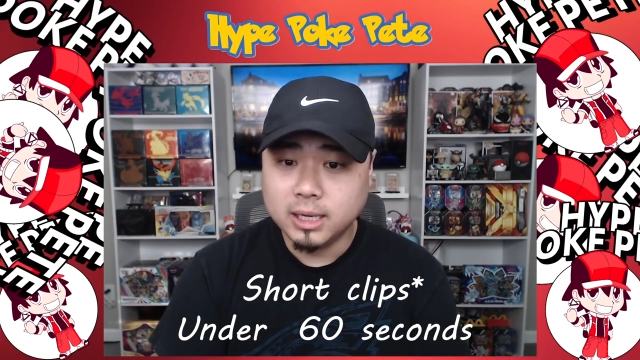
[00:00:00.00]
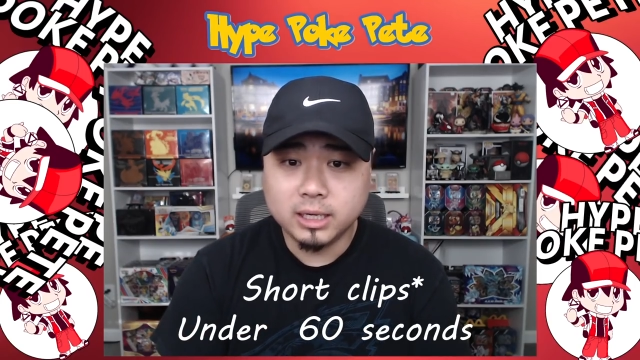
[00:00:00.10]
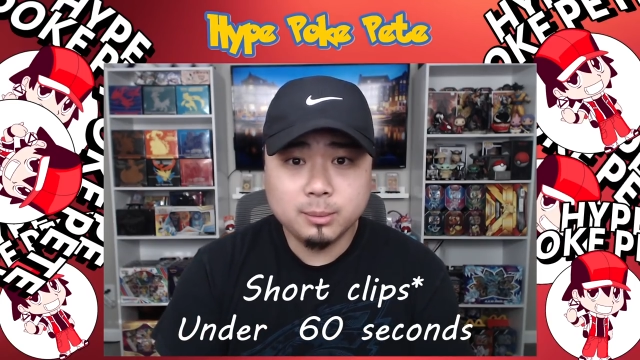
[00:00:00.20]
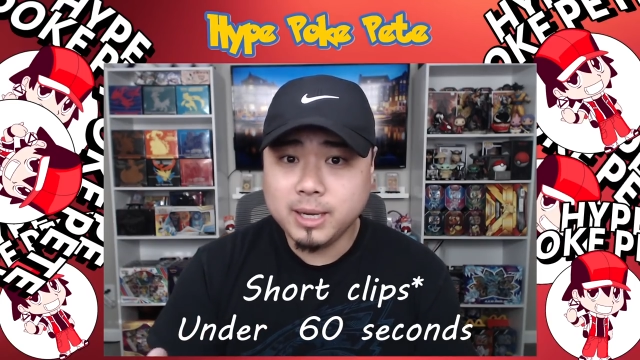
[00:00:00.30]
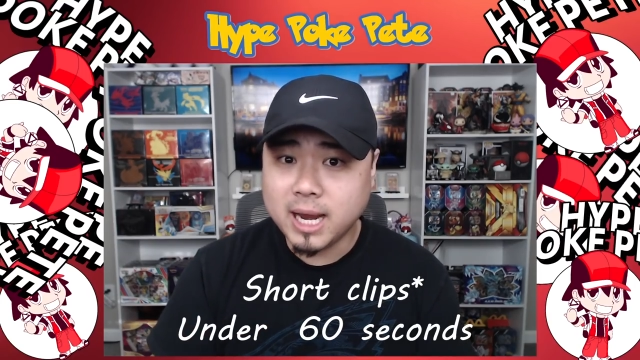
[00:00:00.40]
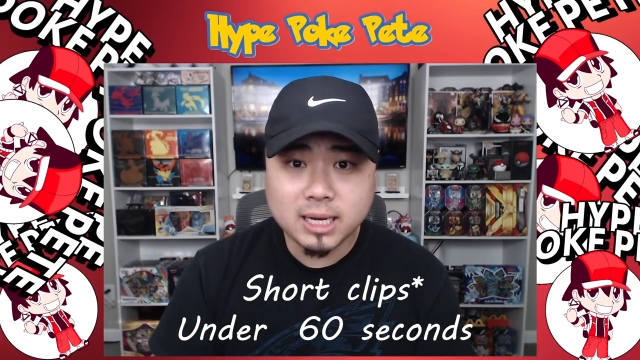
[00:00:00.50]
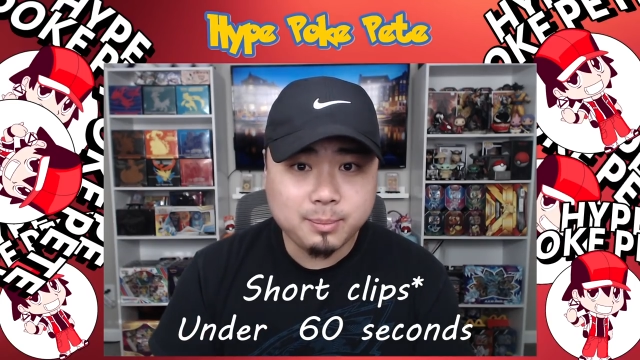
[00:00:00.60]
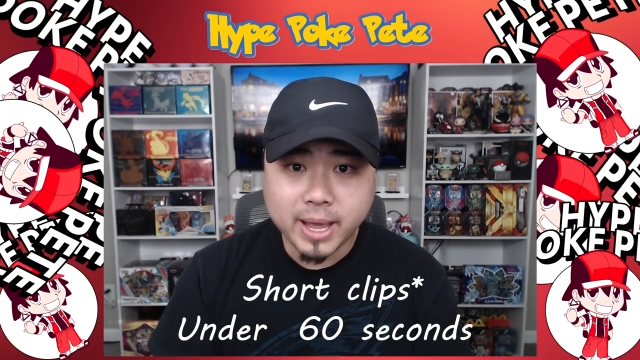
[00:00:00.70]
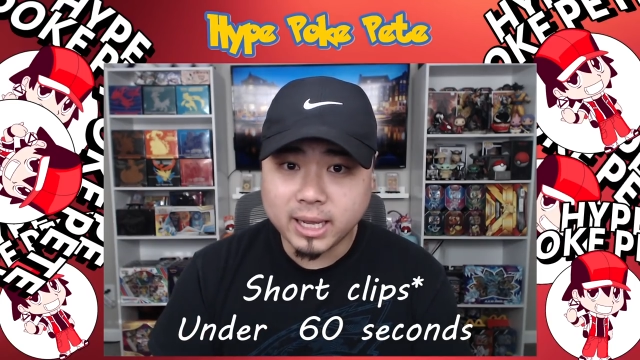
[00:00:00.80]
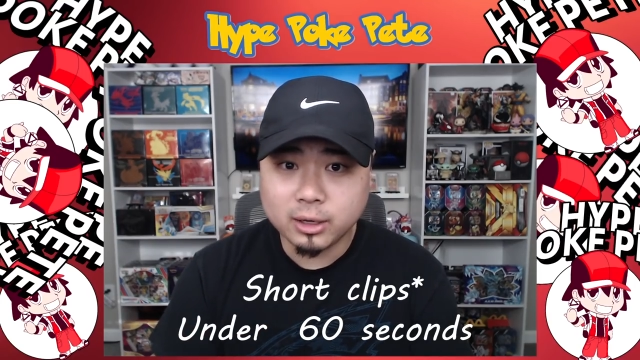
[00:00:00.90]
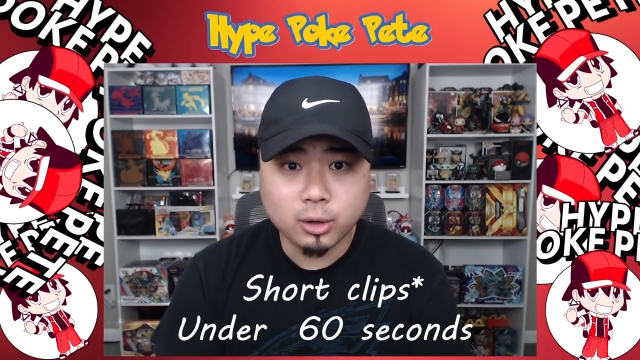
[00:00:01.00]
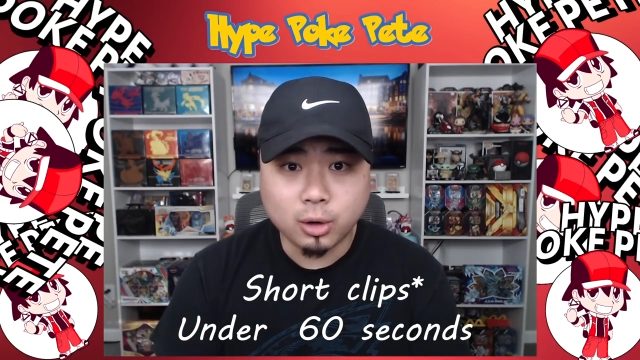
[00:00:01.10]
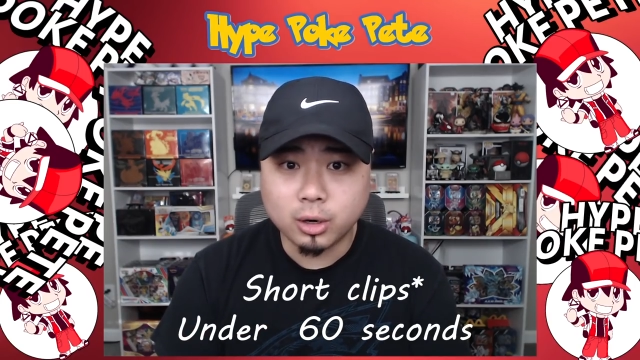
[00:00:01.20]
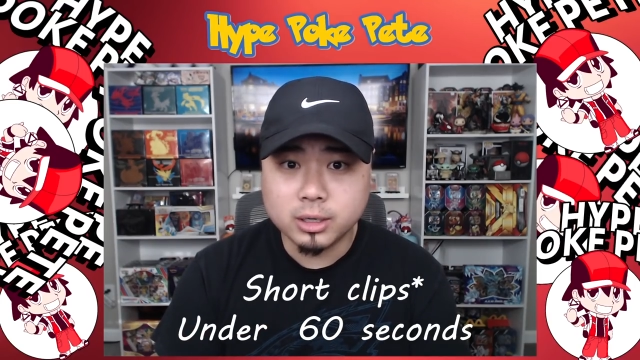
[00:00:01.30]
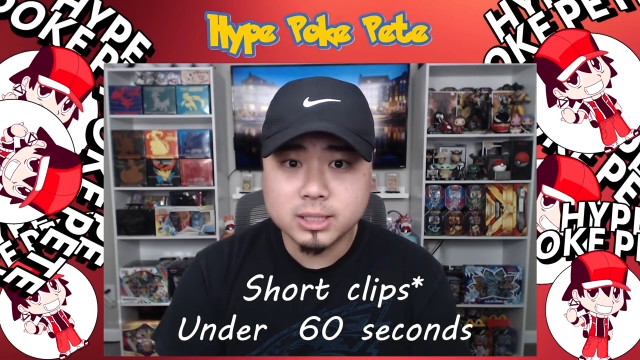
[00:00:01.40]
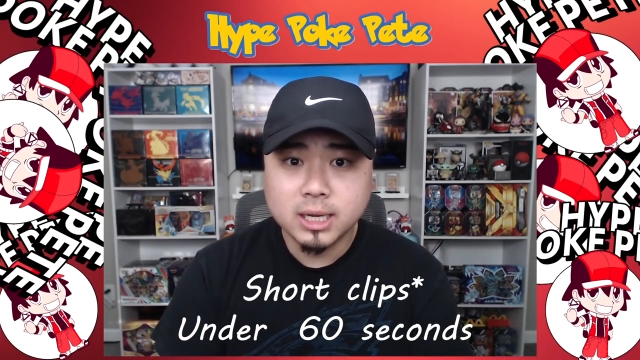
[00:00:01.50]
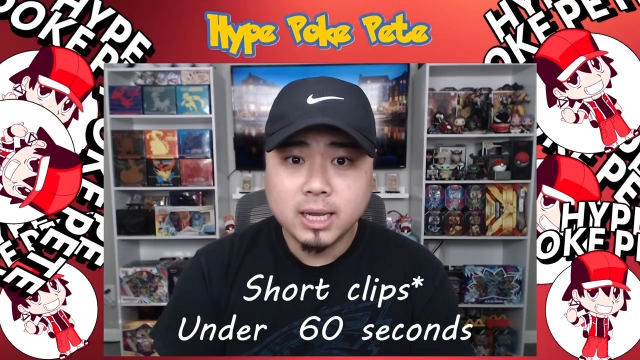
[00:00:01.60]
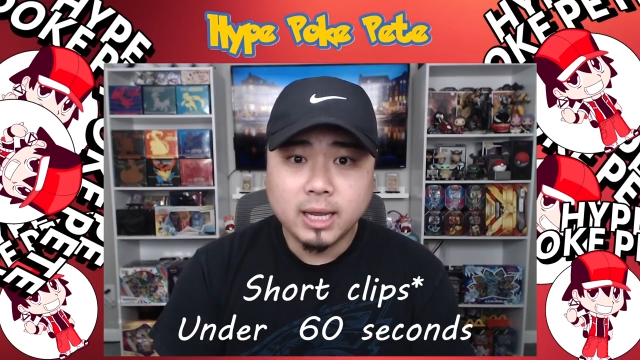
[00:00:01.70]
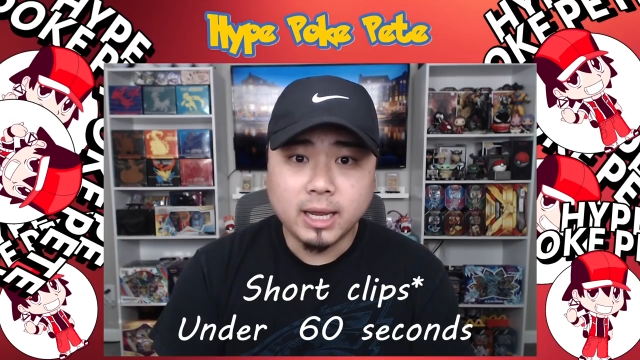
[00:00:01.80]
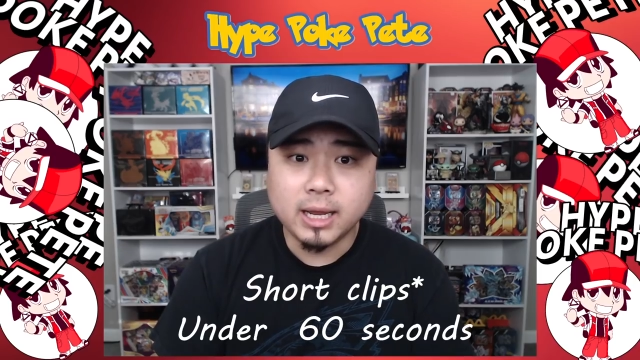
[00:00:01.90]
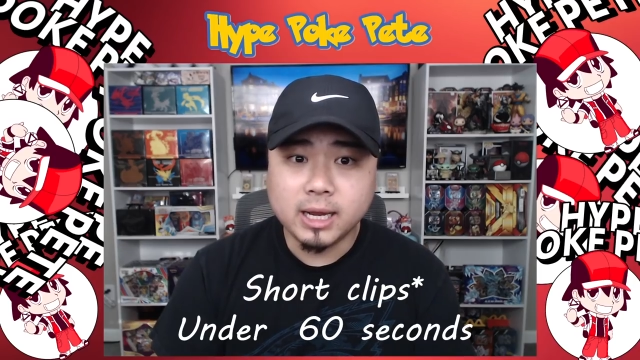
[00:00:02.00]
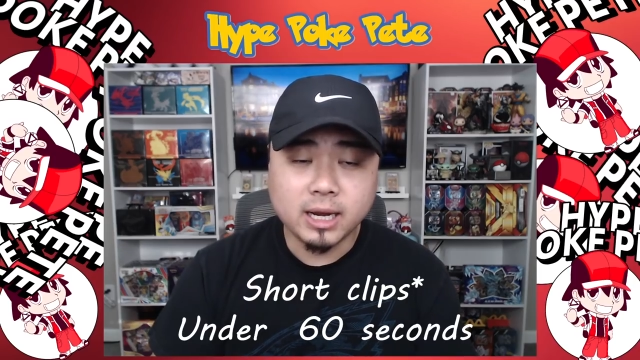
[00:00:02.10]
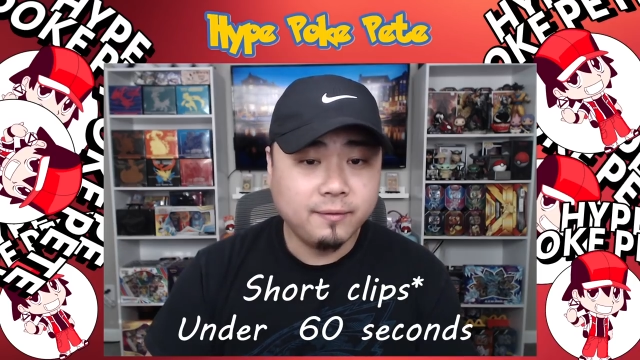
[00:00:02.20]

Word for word: It could be any pack of cards and